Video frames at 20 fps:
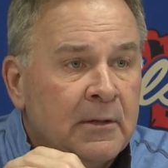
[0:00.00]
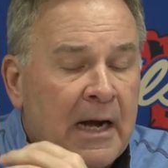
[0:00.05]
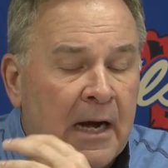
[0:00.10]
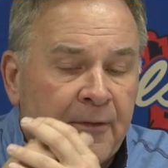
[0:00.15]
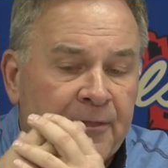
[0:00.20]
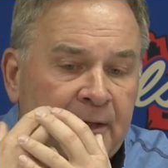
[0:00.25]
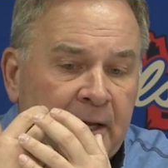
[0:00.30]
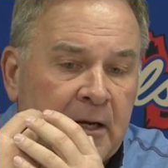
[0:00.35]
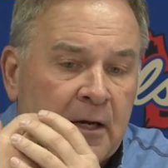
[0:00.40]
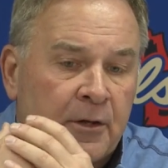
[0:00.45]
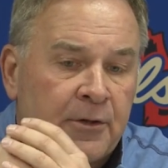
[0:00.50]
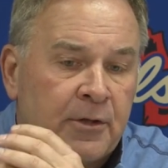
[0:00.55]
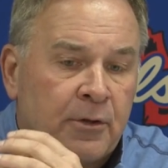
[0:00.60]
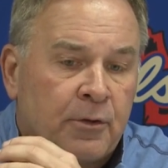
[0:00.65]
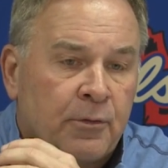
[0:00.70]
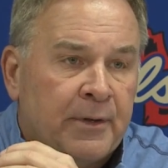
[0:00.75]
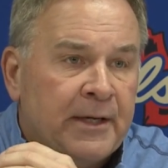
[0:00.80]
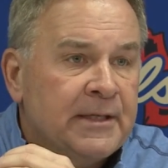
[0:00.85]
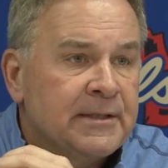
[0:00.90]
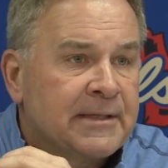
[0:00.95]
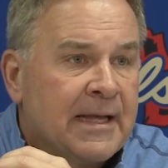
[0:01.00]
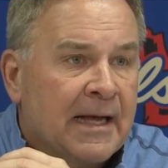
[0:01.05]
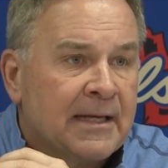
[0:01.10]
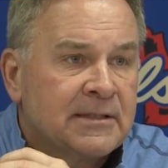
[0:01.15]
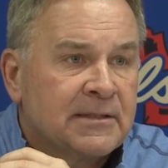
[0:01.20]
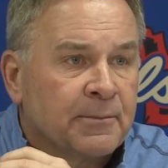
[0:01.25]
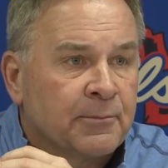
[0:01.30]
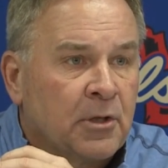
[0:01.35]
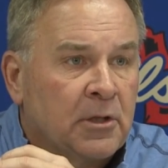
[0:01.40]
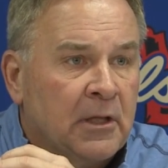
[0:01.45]
I think our degree's
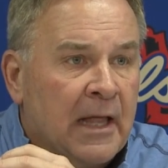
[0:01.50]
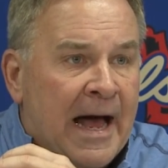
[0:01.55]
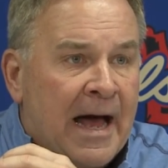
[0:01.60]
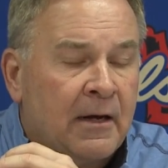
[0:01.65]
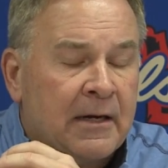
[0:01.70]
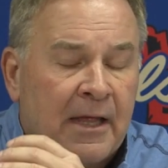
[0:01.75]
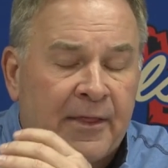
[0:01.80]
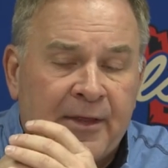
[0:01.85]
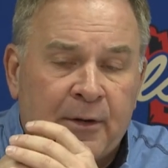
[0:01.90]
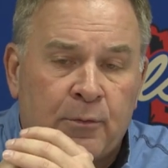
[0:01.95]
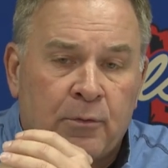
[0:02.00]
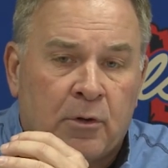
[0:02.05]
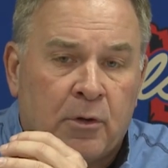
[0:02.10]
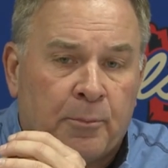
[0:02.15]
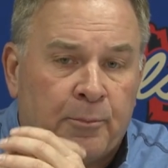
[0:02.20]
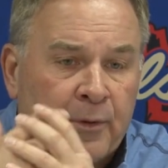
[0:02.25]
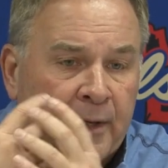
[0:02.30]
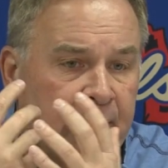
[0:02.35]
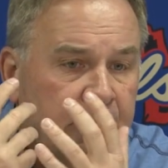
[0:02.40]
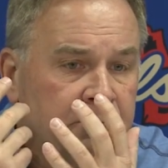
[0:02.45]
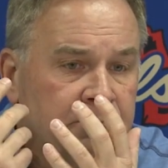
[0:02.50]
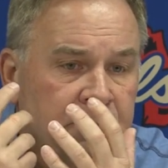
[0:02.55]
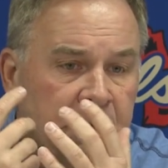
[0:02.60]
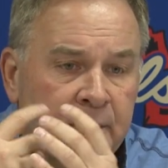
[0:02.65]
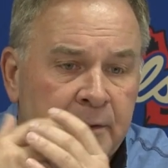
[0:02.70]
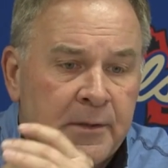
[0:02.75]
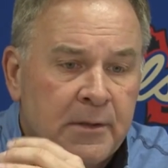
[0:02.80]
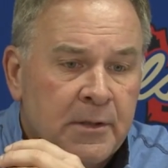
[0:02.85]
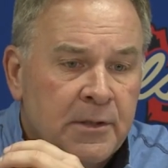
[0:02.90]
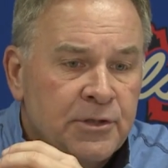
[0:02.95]
got some clout. I think we're going to play
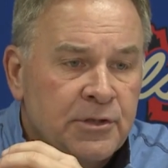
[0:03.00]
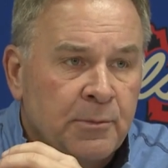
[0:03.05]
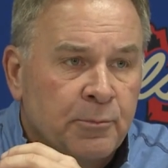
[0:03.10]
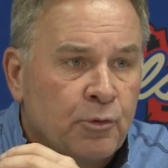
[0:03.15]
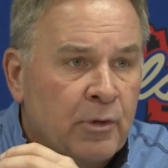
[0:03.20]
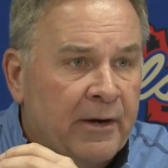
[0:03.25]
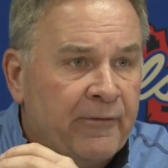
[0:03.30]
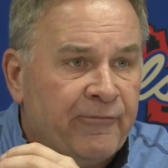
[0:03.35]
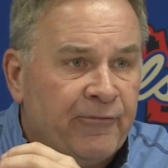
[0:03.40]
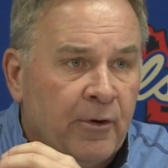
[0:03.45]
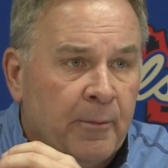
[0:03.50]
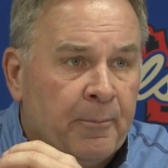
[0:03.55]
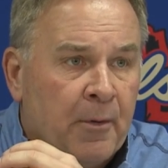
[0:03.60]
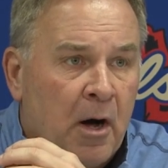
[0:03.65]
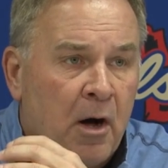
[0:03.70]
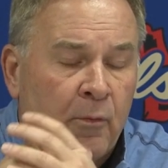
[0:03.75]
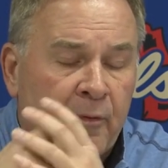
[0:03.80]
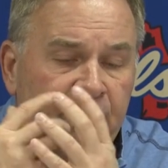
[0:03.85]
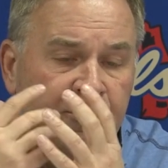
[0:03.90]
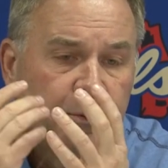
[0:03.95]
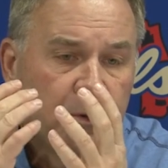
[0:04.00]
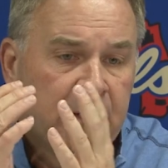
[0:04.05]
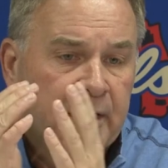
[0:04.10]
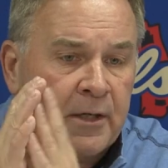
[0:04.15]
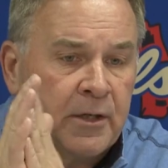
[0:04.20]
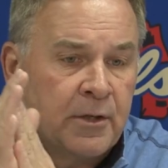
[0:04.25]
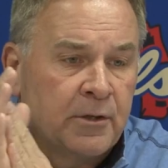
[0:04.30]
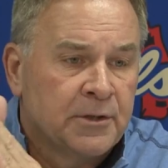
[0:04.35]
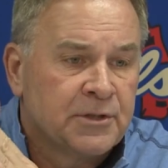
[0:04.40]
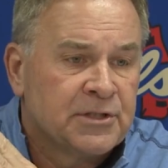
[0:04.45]
some great football. We've put
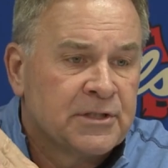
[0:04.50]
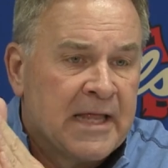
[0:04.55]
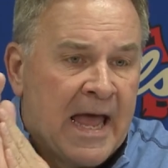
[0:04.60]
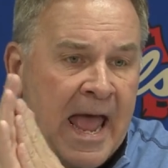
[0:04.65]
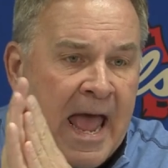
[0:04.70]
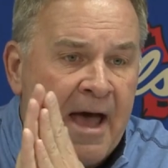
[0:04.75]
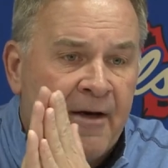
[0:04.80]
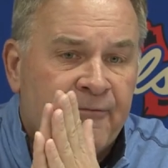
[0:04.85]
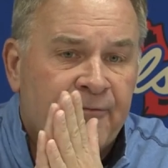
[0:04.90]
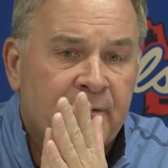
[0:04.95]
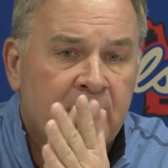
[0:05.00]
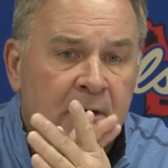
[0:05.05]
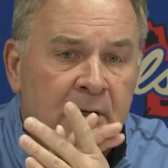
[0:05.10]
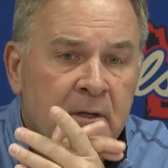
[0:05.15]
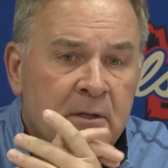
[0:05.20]
in a good staff.